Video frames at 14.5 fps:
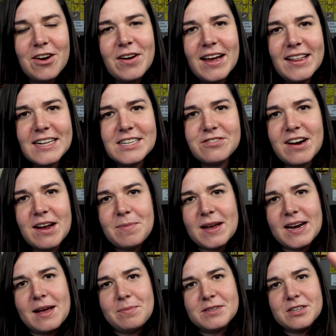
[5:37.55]
Okay, that's a wrap
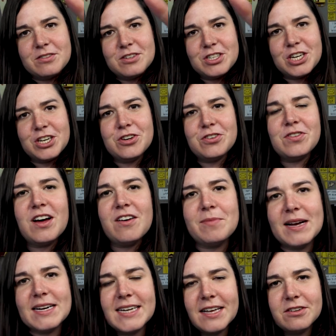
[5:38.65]
on episode 2 of
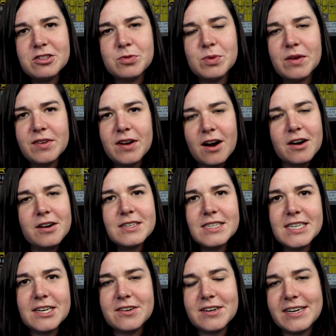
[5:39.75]
my Taylor Swift art
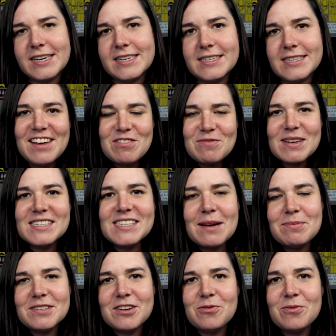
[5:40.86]
series. If you missed
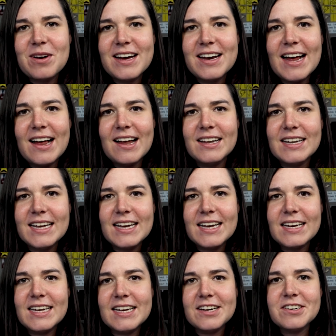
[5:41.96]
episode 1, I'll link it
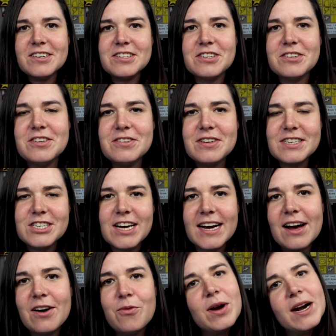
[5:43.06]
here so you can check
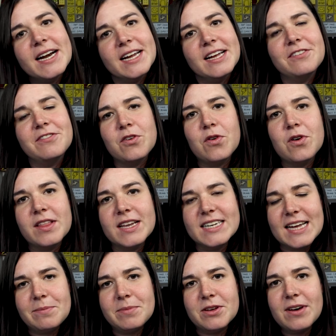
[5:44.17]
out what I did for the
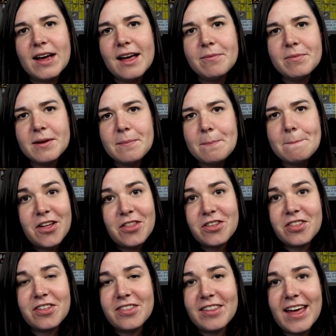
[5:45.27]
debut album. Other
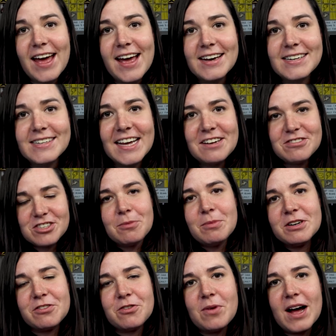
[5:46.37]
than that, thank you so
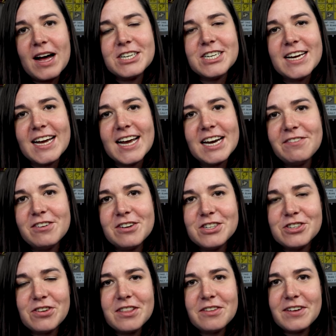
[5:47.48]
much for watching. And if you
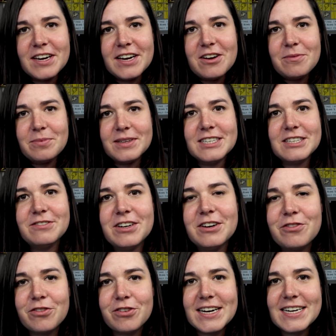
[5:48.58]
enjoyed the video, please feel
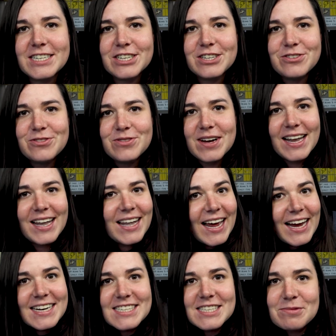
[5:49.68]
free to
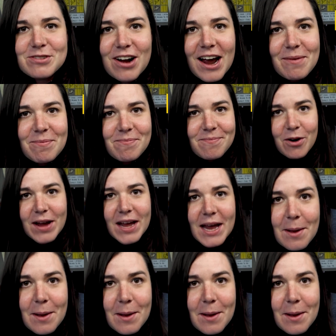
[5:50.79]
like and subscribe. Okay,